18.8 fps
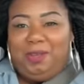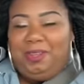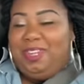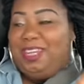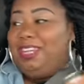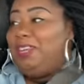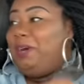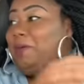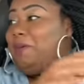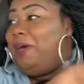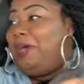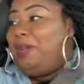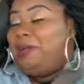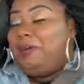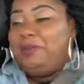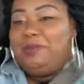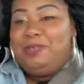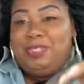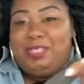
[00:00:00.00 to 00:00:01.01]
it don't matter.
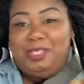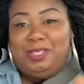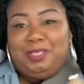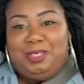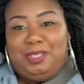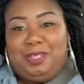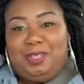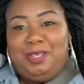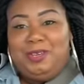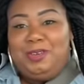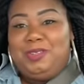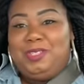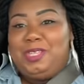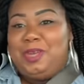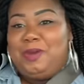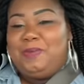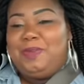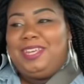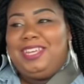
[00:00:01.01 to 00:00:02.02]
What well, you, you, you
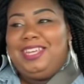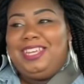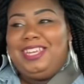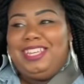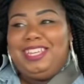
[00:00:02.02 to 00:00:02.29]
I mean,